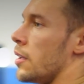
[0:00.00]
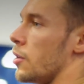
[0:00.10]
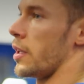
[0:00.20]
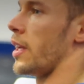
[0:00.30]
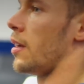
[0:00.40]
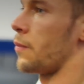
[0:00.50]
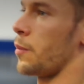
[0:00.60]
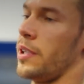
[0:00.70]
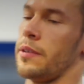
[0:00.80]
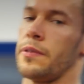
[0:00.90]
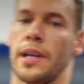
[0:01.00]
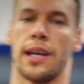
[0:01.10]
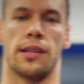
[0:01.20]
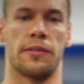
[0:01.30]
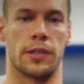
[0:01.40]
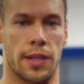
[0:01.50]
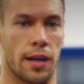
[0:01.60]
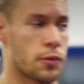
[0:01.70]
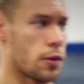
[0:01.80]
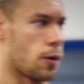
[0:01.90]
you'll hit them from a different angle every
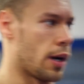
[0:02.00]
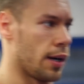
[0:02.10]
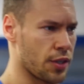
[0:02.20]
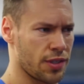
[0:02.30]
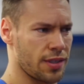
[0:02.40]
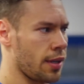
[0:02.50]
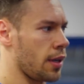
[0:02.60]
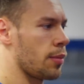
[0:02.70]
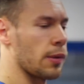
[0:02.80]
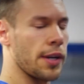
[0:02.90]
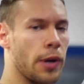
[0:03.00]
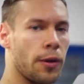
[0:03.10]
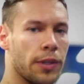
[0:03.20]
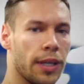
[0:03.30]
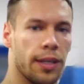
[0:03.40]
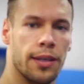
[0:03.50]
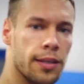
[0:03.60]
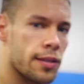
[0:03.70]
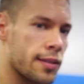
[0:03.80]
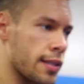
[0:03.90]
time. So just play around with it,
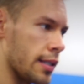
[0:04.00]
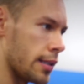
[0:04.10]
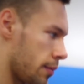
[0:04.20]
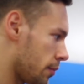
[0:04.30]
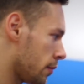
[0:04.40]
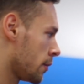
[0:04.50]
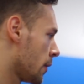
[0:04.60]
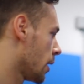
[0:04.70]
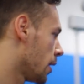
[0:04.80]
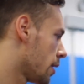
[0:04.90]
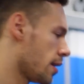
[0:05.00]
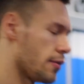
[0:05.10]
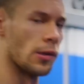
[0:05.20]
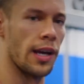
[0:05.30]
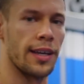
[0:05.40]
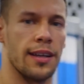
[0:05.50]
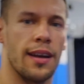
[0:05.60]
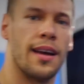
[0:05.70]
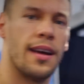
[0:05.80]
see if you like it.